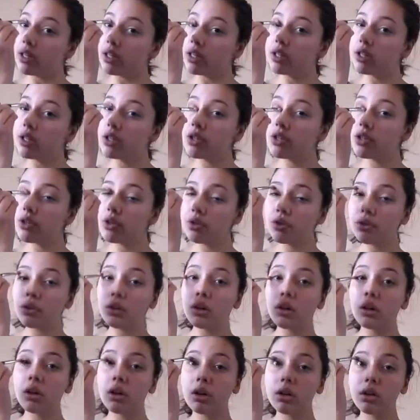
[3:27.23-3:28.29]
into
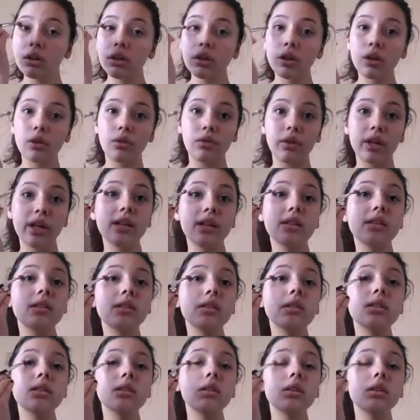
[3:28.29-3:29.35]
the
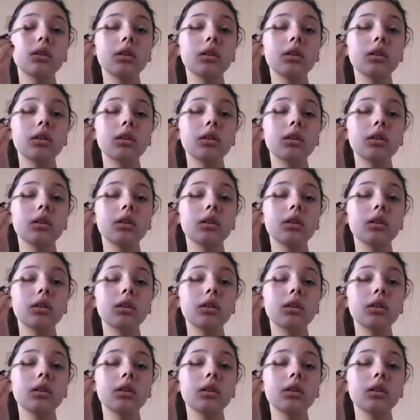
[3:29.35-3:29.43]
crease.